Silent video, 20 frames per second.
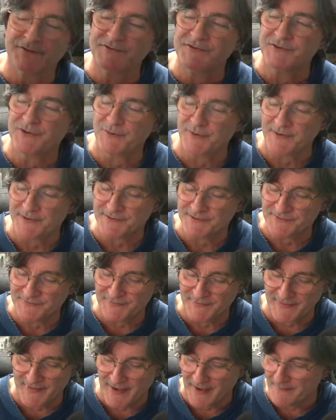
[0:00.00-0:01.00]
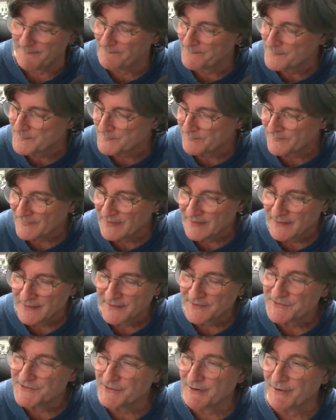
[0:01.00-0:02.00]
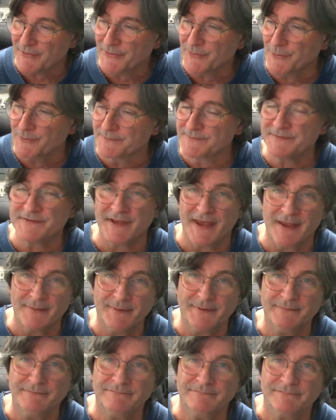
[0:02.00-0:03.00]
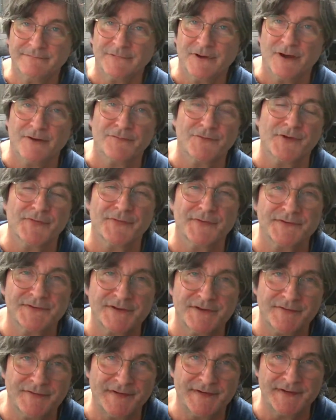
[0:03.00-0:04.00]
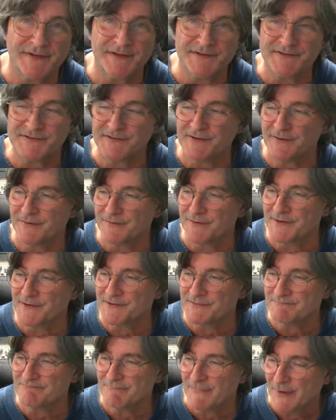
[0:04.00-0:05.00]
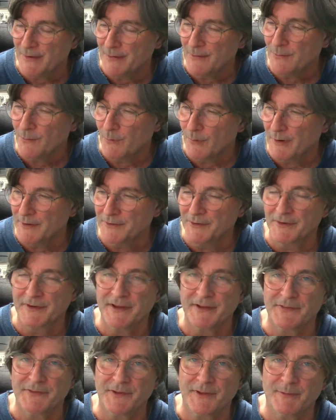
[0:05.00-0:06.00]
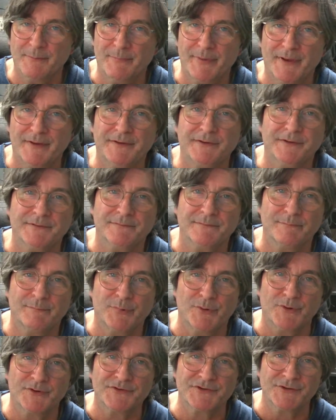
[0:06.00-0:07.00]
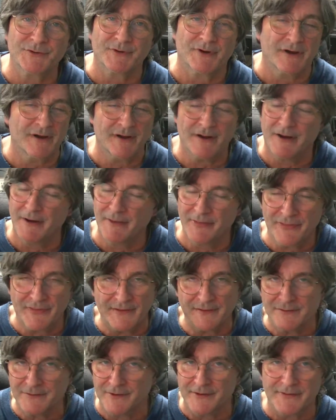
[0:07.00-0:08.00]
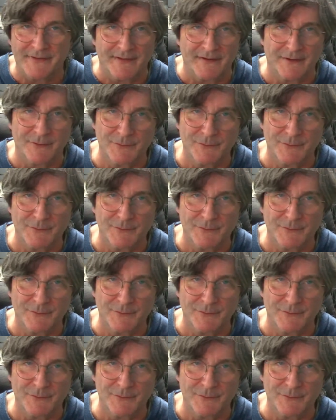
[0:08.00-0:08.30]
US for that. So I thought, damn it, I've got the DVD series. Why not get the companion book to it? I think like that.